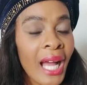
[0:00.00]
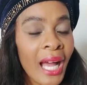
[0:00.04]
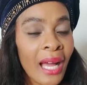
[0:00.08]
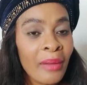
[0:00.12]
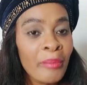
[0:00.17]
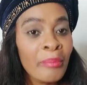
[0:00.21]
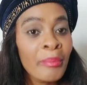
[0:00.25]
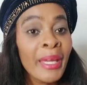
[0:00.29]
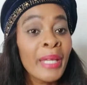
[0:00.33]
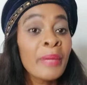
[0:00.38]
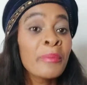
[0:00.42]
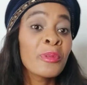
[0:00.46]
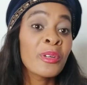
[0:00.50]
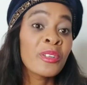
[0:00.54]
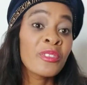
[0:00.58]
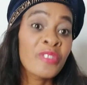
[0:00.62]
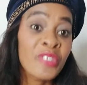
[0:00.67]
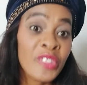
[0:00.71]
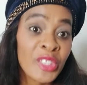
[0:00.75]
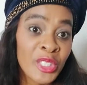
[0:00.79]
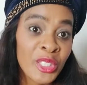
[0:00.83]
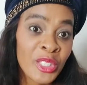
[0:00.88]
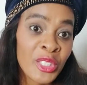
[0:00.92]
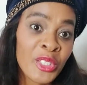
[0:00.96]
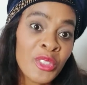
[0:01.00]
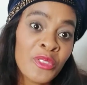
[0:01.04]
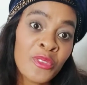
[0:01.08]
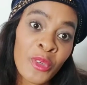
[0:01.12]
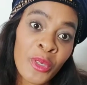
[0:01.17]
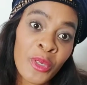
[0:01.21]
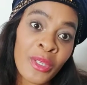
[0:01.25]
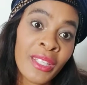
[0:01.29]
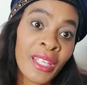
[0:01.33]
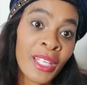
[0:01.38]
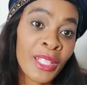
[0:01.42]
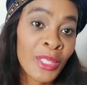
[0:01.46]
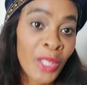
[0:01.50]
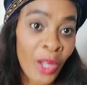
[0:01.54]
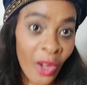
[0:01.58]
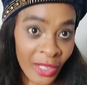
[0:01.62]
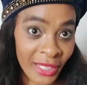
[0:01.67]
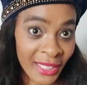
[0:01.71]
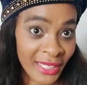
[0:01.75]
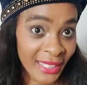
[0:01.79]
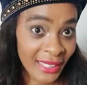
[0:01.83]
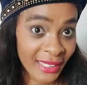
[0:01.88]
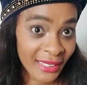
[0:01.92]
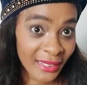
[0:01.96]
make provisions for that
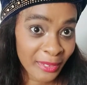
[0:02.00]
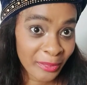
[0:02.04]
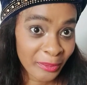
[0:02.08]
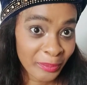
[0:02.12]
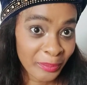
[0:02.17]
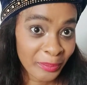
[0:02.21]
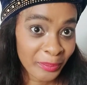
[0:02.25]
guardian,